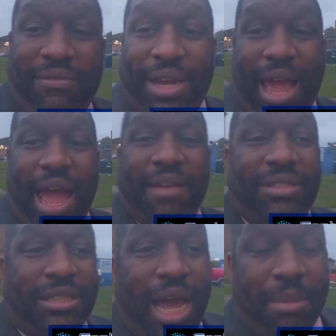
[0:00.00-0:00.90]
didn't even
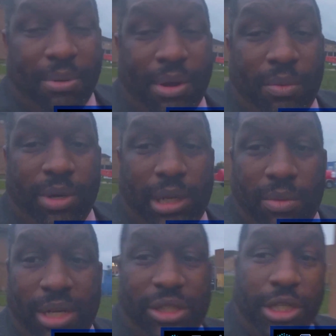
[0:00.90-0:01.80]
have cyber. It
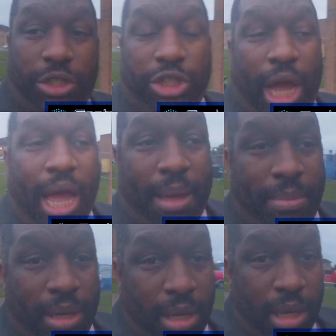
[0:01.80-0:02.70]
really wasn't a
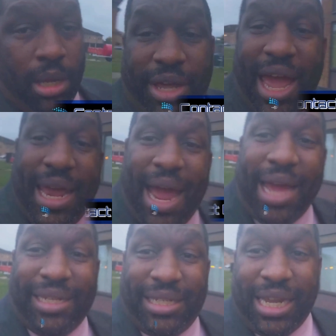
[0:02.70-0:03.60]
job. You know, you had
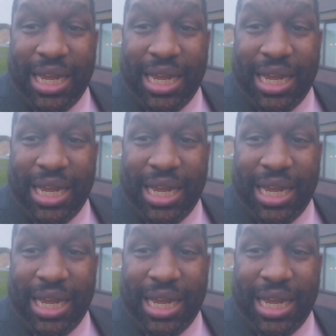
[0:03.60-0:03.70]
I